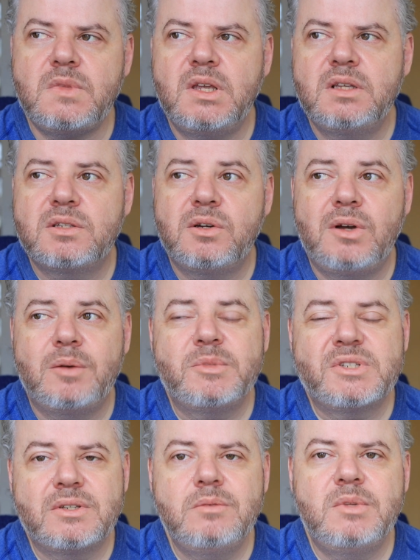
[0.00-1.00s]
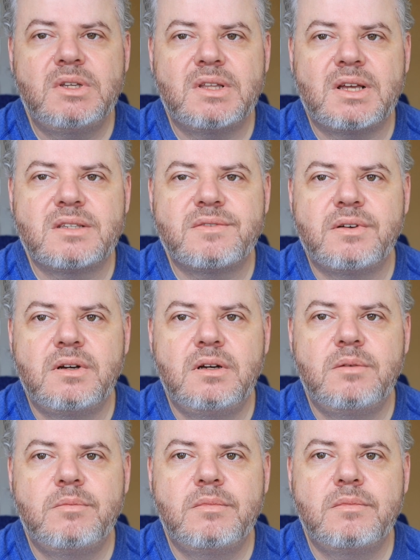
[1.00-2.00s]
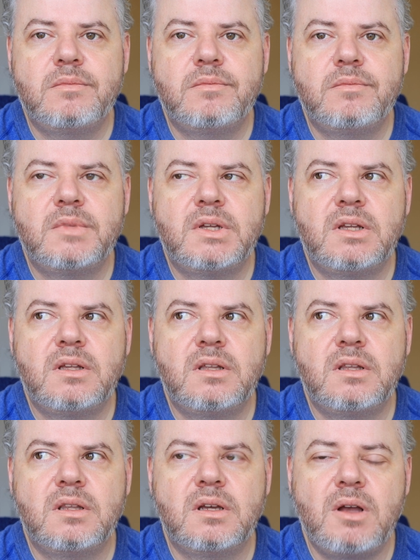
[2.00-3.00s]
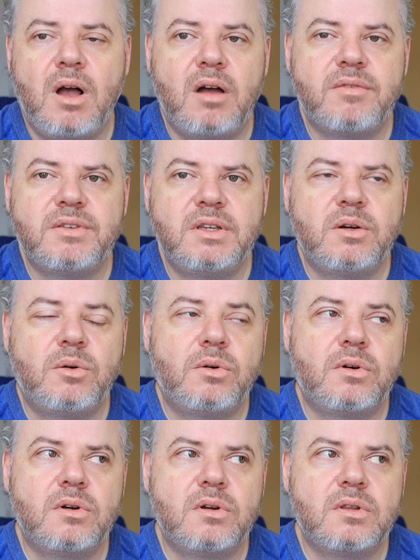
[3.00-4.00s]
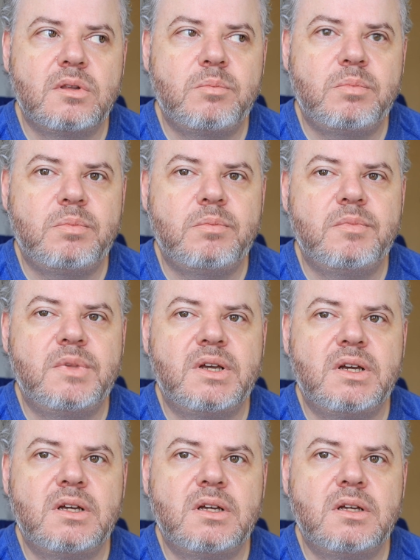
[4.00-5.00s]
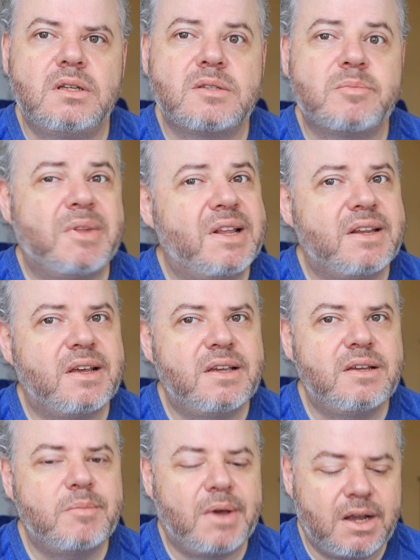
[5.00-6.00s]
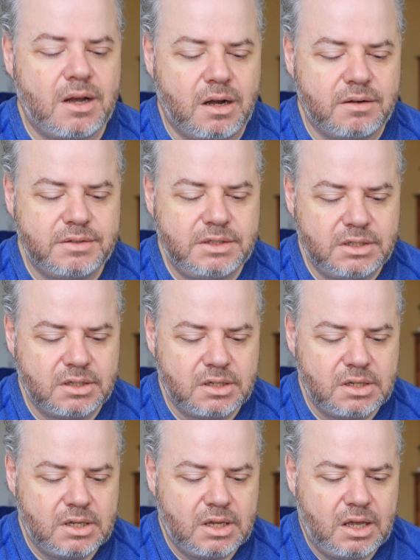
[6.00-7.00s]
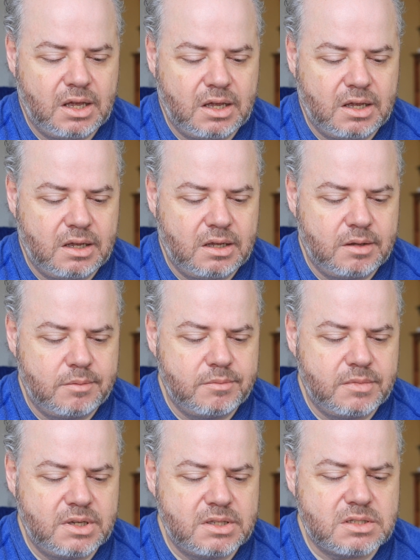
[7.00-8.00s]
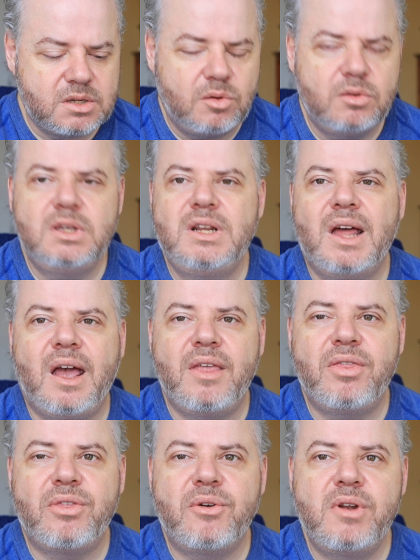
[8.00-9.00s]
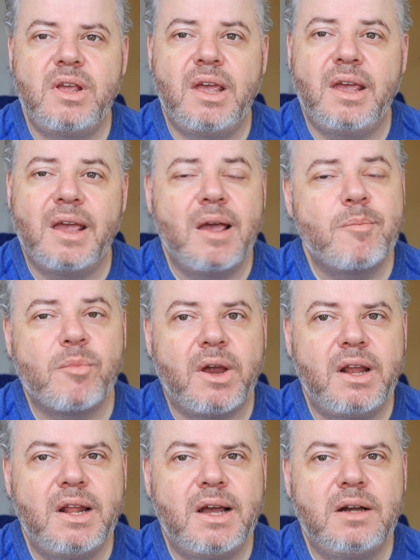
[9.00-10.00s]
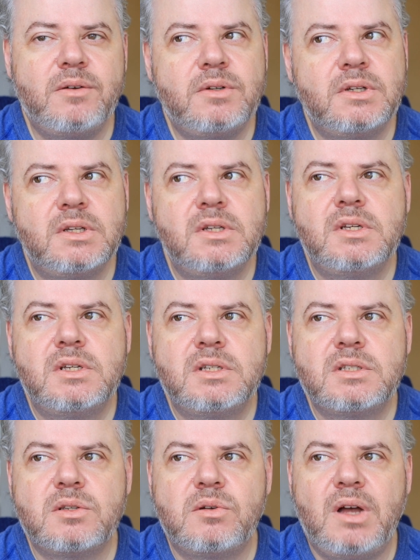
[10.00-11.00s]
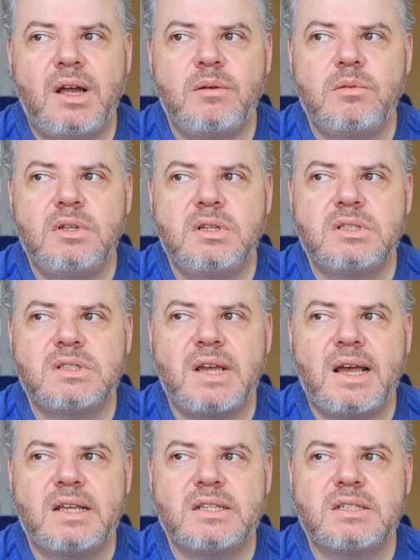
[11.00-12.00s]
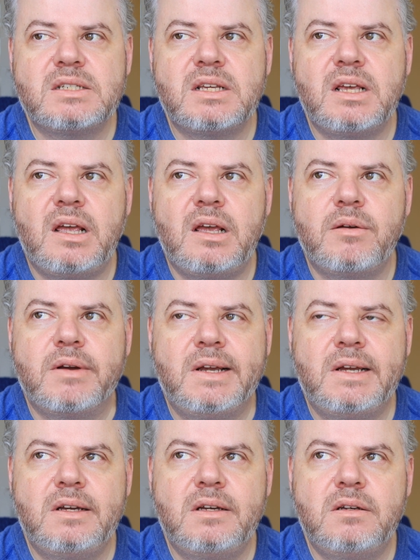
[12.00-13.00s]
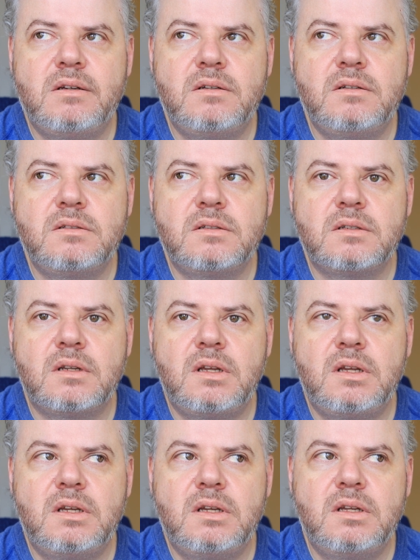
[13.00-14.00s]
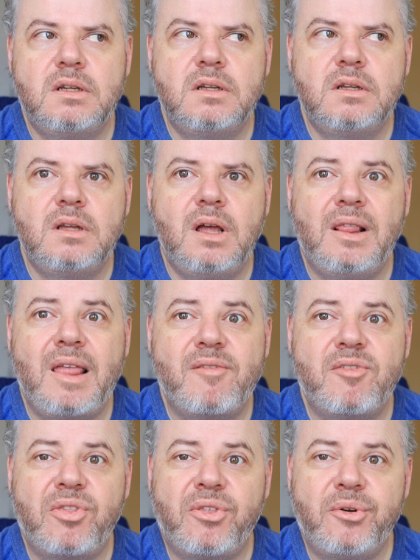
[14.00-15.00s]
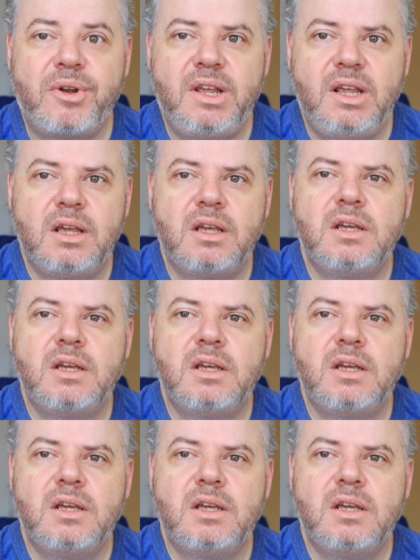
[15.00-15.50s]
So I'm assuming that's from the coffee or the Splenda in my coffee. It's only 9:30 a.m. right now, so I will test around 11:30